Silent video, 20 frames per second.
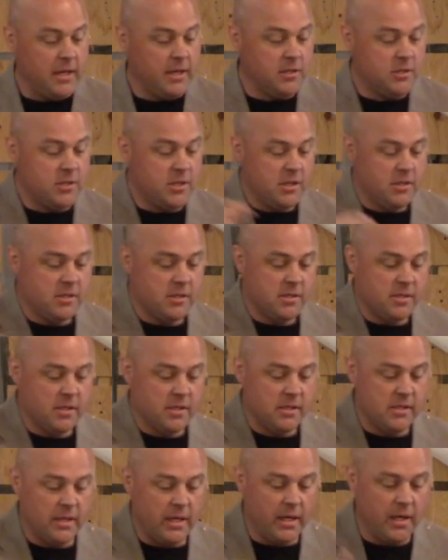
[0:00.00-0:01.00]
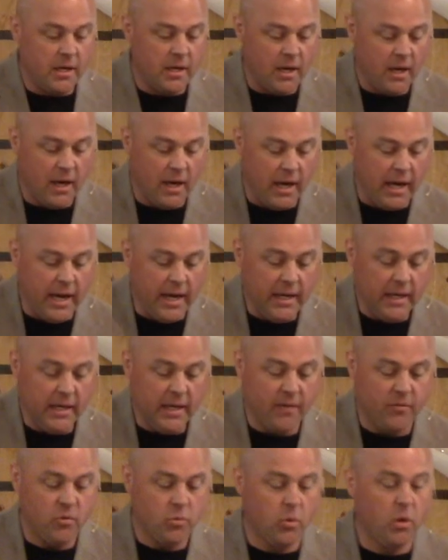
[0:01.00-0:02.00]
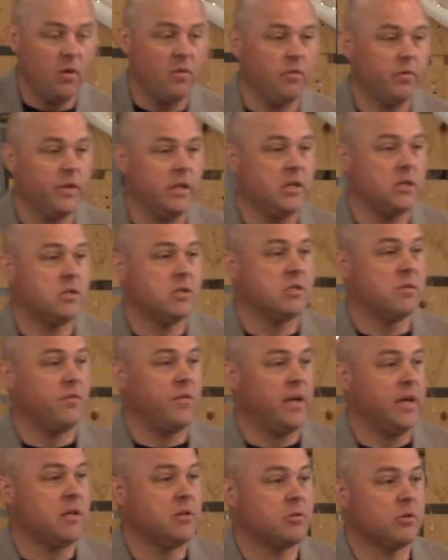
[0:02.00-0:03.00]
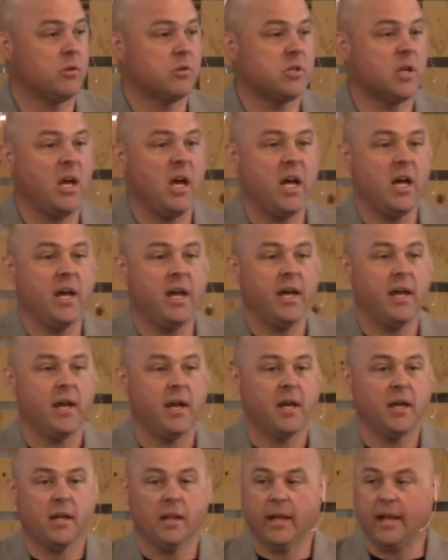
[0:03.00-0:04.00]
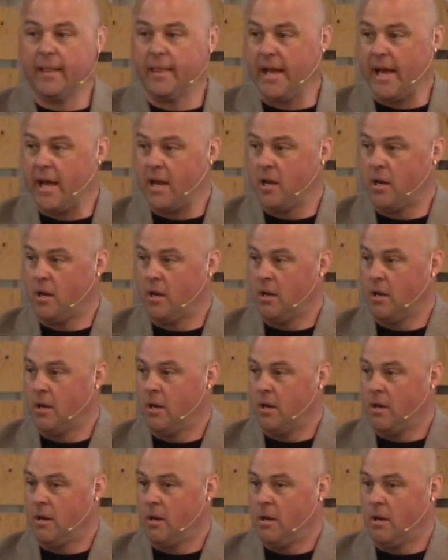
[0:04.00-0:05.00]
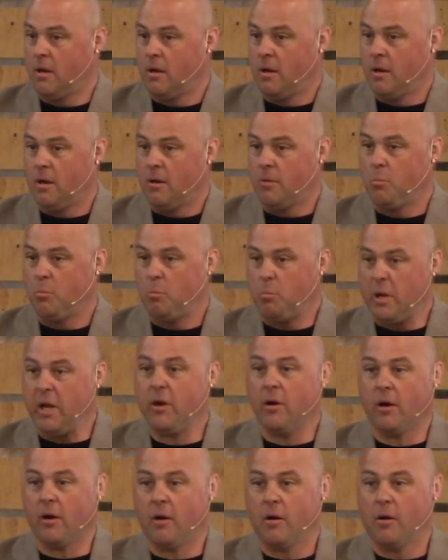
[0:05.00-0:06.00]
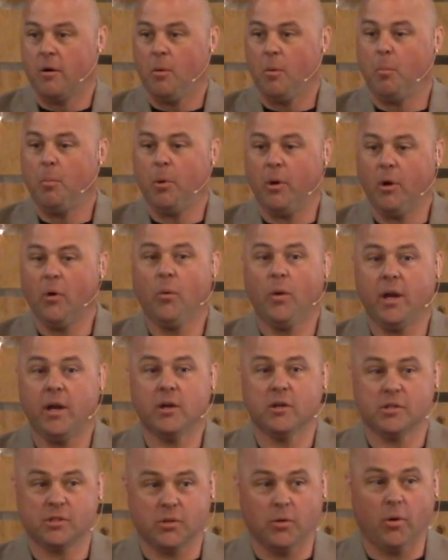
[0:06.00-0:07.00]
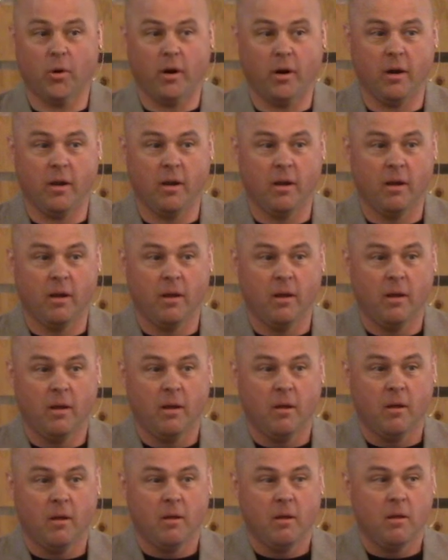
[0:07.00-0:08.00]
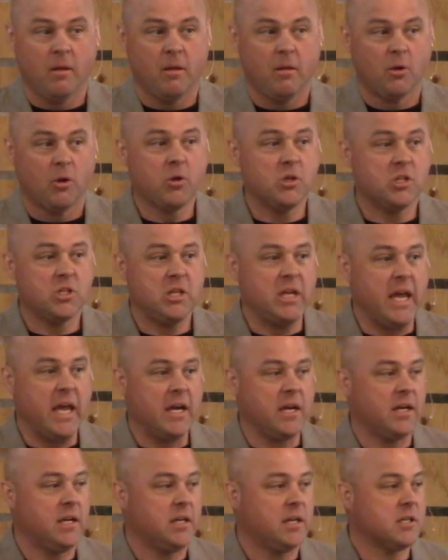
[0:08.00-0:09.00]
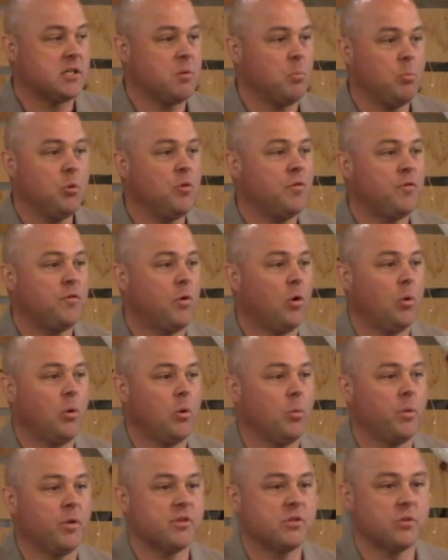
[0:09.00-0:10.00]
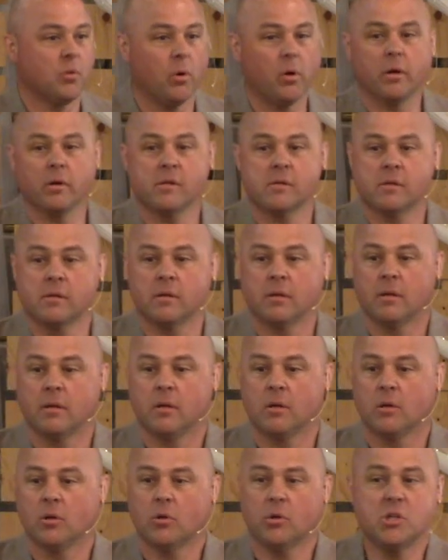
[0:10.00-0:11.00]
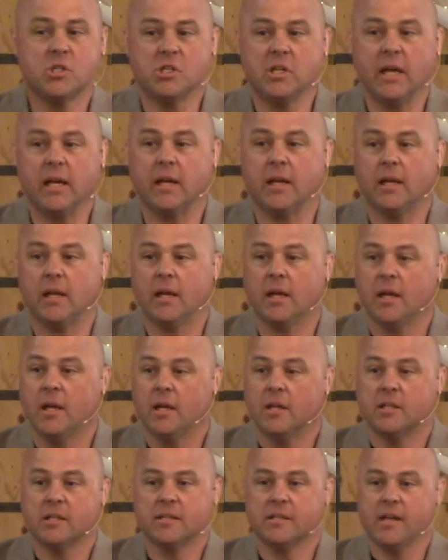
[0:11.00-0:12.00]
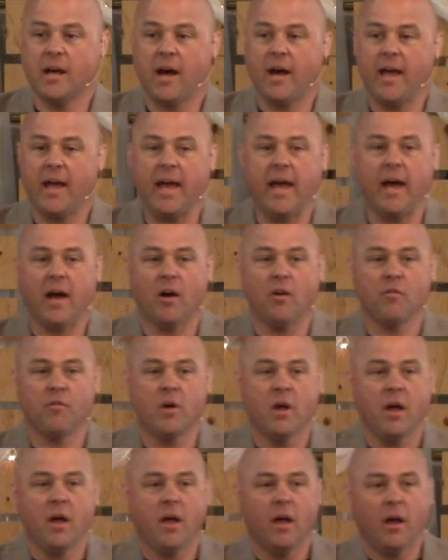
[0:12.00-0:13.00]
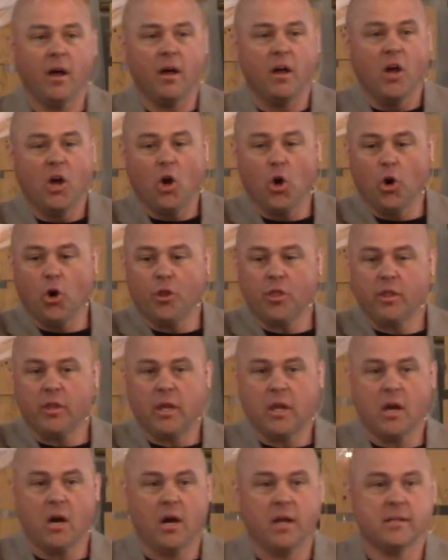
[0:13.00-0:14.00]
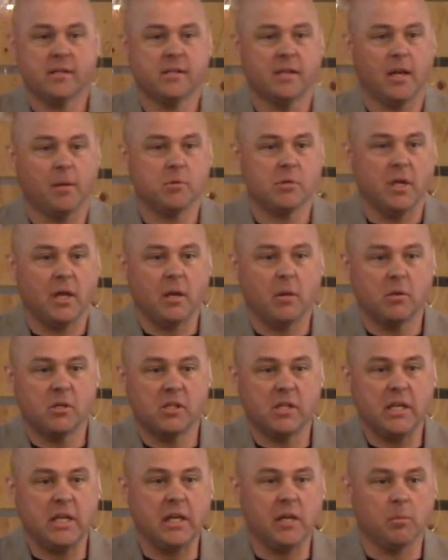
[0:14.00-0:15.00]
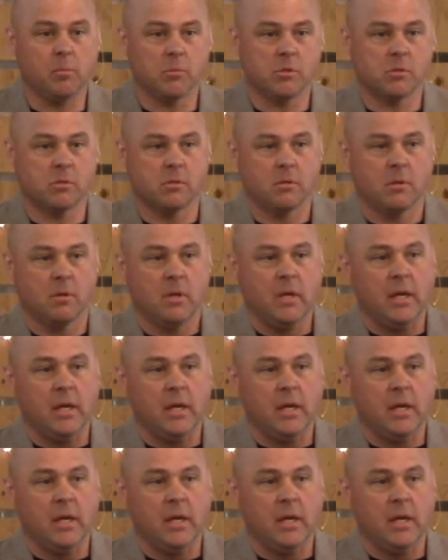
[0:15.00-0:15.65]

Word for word: And Jesus just said, I can have 12 legions of angels like that. Peter, put away your sword. Christianity doesn't move forward with swords. Christianity does not have uh, earthly concepts and schemes.